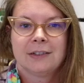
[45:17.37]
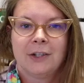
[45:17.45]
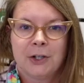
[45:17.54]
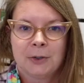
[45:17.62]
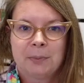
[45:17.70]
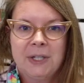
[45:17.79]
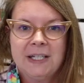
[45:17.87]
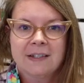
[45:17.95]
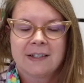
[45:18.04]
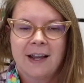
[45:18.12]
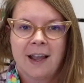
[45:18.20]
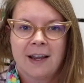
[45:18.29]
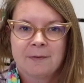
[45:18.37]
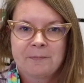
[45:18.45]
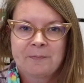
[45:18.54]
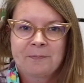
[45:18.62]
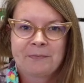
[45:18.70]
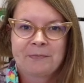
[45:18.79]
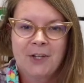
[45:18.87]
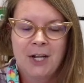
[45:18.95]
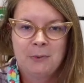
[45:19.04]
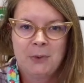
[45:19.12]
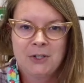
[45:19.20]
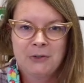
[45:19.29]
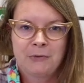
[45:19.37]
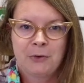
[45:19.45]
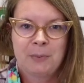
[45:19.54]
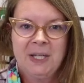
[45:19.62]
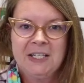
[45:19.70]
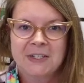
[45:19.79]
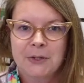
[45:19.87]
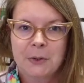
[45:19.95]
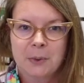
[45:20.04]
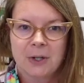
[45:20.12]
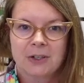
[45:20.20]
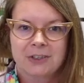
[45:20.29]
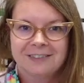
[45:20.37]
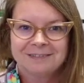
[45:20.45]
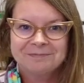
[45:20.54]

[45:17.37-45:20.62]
on Peace Day, and wish for peace in the world.